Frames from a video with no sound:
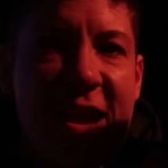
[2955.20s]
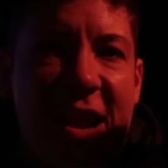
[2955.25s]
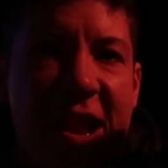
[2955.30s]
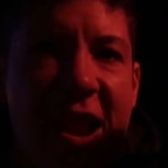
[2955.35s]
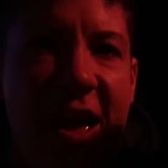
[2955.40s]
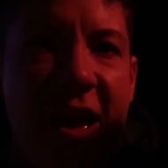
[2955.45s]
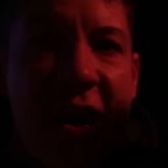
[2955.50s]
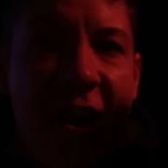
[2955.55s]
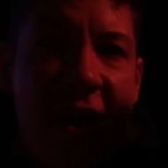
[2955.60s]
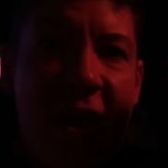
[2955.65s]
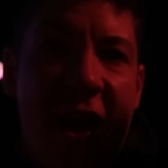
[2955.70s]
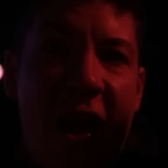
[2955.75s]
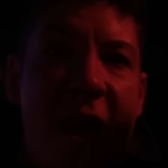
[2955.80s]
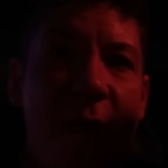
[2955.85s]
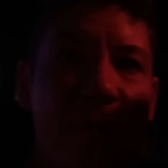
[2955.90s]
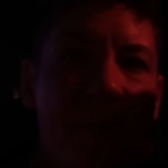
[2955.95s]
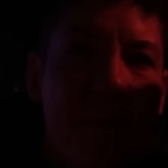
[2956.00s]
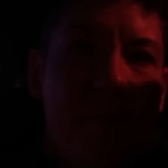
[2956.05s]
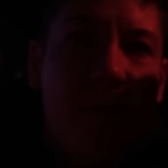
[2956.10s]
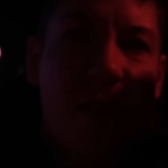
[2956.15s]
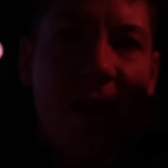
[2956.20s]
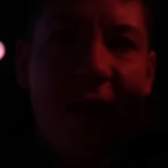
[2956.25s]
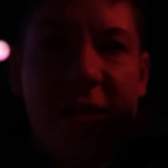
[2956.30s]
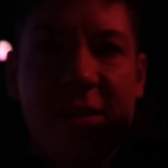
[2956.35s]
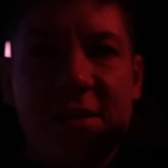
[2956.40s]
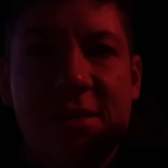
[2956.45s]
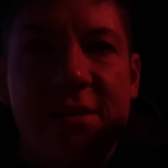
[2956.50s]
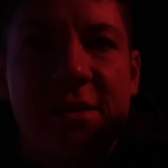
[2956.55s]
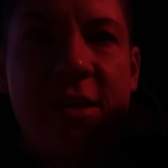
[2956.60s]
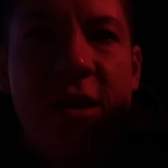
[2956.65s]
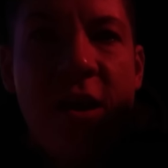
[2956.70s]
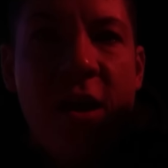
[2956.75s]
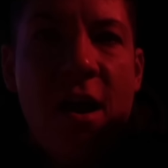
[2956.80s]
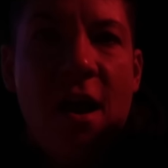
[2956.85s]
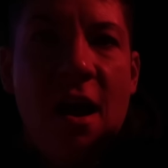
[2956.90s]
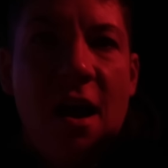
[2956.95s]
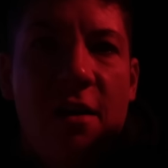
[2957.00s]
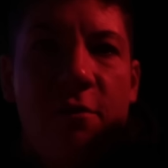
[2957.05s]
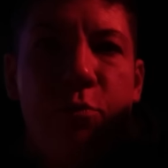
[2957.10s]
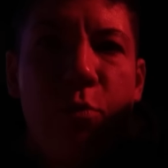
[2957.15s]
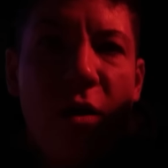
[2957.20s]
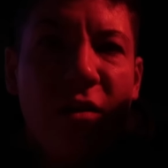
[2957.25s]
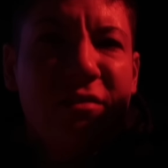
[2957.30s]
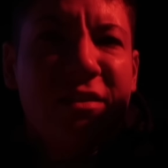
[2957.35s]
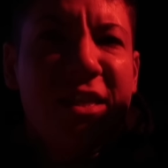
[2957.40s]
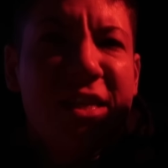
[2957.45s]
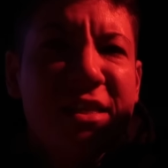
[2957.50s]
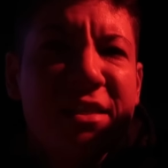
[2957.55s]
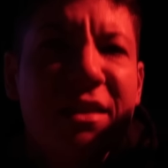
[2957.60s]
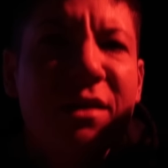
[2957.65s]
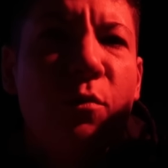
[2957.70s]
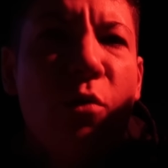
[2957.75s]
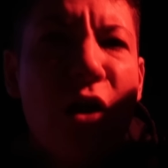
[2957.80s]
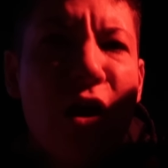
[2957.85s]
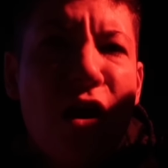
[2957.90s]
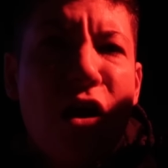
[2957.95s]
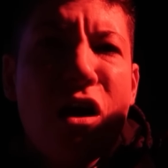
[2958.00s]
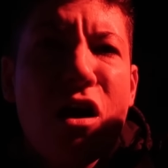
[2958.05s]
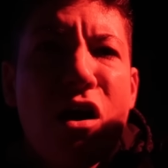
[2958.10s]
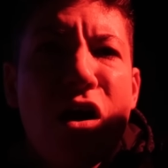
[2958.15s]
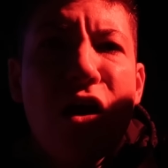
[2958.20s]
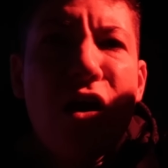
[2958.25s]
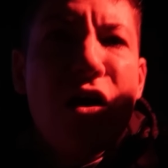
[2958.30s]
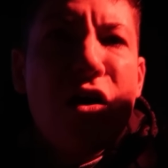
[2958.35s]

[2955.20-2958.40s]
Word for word: in our happy place of Walt Disney World!